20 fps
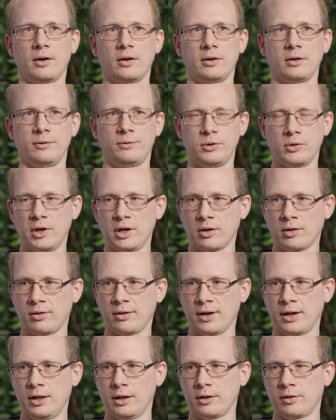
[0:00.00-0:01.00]
If you
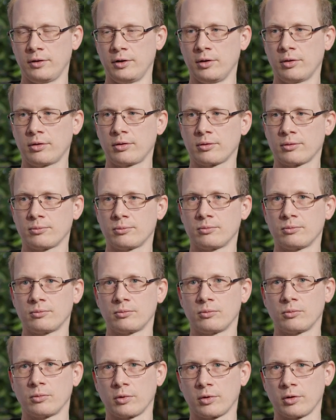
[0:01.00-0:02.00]
excel at this
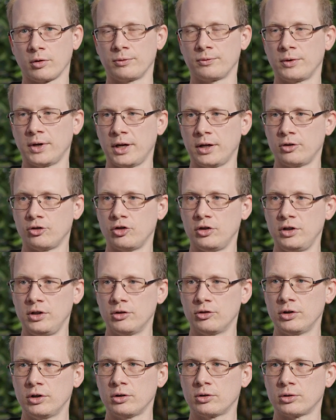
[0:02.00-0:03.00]
software
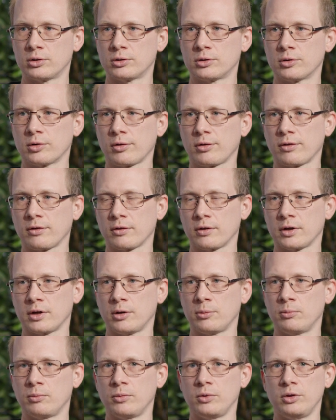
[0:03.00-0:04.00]
engineering course,
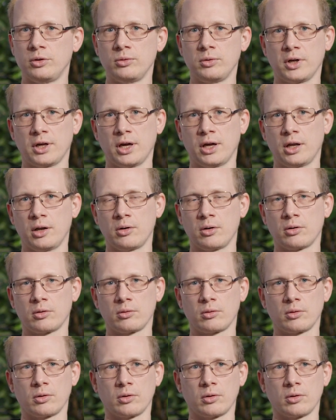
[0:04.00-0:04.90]
you can